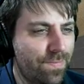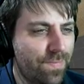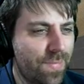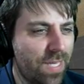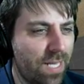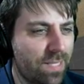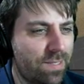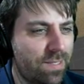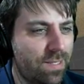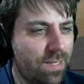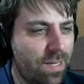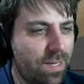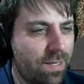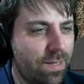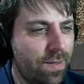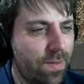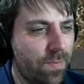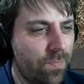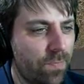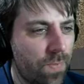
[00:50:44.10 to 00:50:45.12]
That's
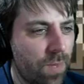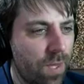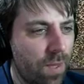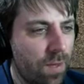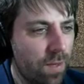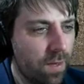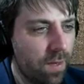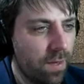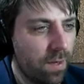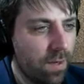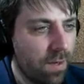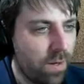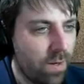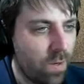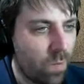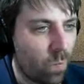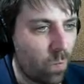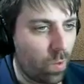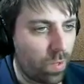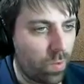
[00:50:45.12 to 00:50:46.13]
sick.
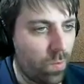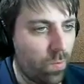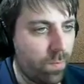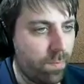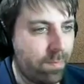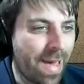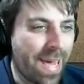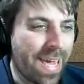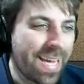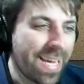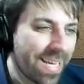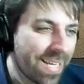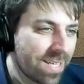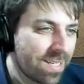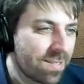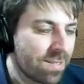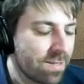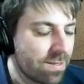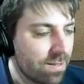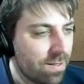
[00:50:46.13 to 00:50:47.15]
What'll make
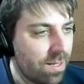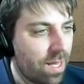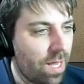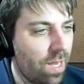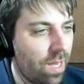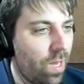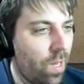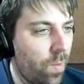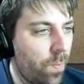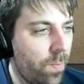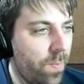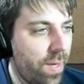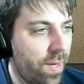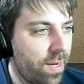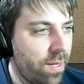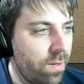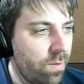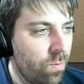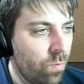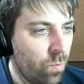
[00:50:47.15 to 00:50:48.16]
it a lot
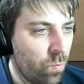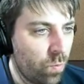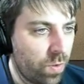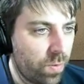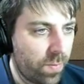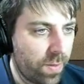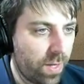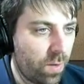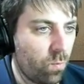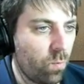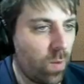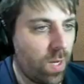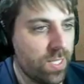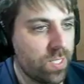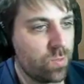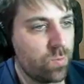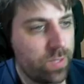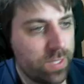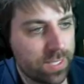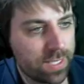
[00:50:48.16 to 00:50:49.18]
better will be
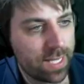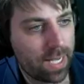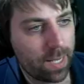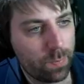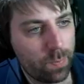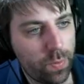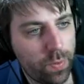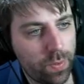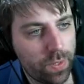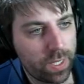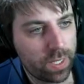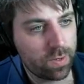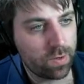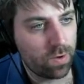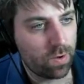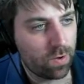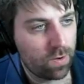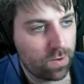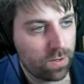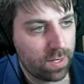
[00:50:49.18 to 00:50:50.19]
once we start putting
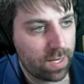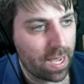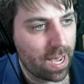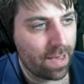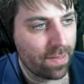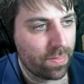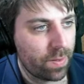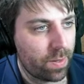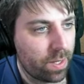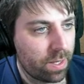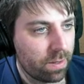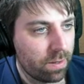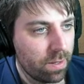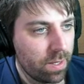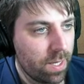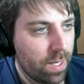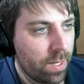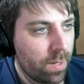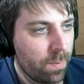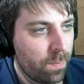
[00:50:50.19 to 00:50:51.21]
on other
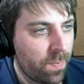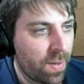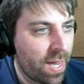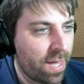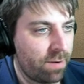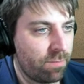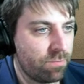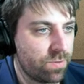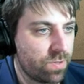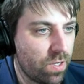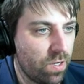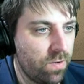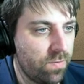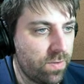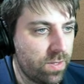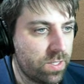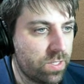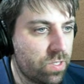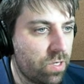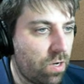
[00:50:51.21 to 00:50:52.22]
panels over
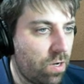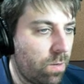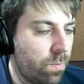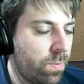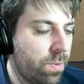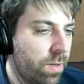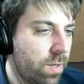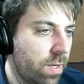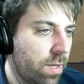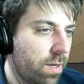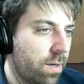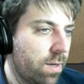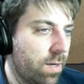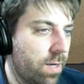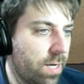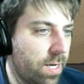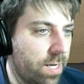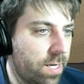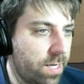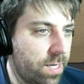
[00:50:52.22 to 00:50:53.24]
the top.
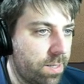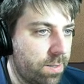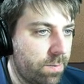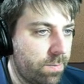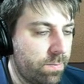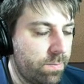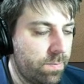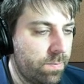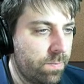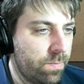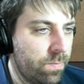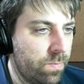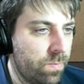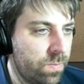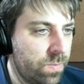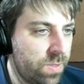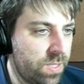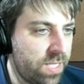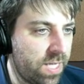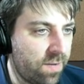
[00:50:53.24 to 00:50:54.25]
Um,
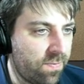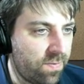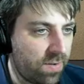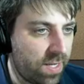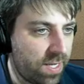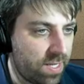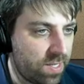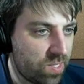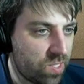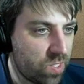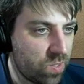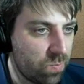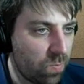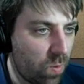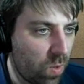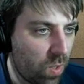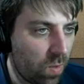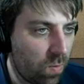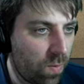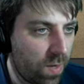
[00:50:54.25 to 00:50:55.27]
definitely
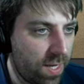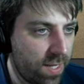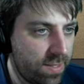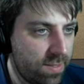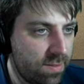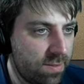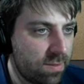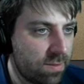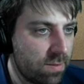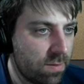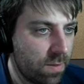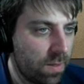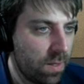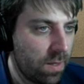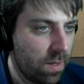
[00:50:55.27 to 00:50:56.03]
smaller ones.